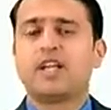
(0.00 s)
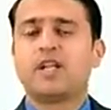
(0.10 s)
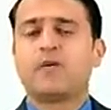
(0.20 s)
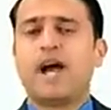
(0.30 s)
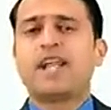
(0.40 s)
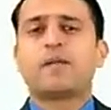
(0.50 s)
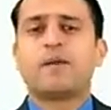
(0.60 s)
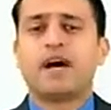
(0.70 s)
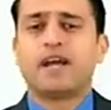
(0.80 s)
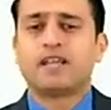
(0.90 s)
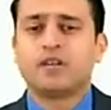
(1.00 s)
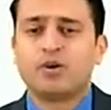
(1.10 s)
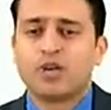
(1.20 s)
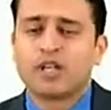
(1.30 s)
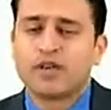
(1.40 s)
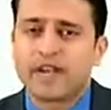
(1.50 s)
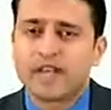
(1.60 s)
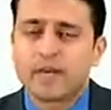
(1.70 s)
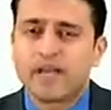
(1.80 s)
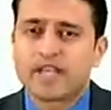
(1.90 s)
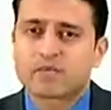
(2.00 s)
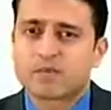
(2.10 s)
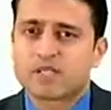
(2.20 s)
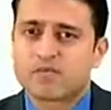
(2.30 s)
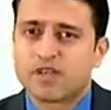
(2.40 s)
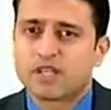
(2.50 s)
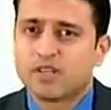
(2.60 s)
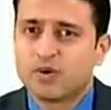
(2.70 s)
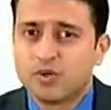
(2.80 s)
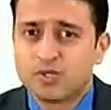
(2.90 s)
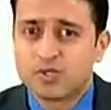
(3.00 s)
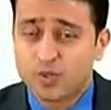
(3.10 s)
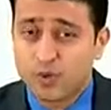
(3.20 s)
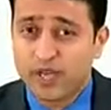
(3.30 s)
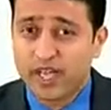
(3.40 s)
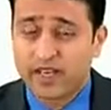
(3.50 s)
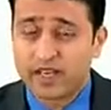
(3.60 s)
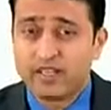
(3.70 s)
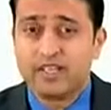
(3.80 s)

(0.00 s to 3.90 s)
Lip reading: divided by the whole divided by x plus 1 the whole square.